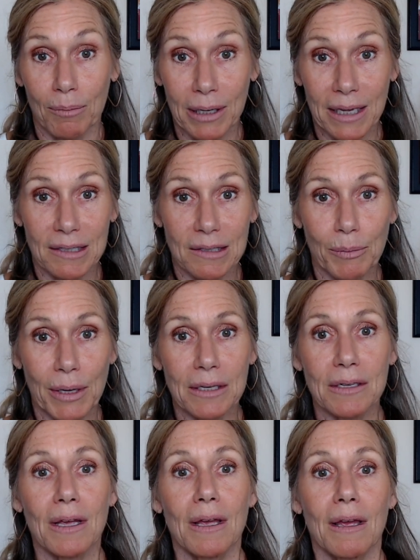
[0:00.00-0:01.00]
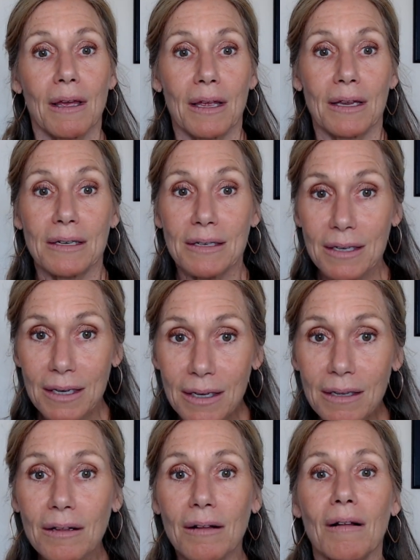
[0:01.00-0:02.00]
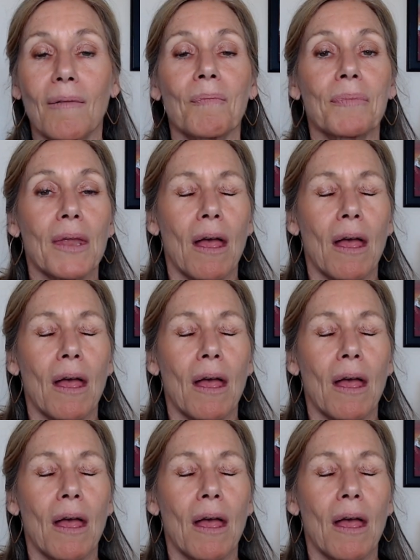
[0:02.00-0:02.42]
placement until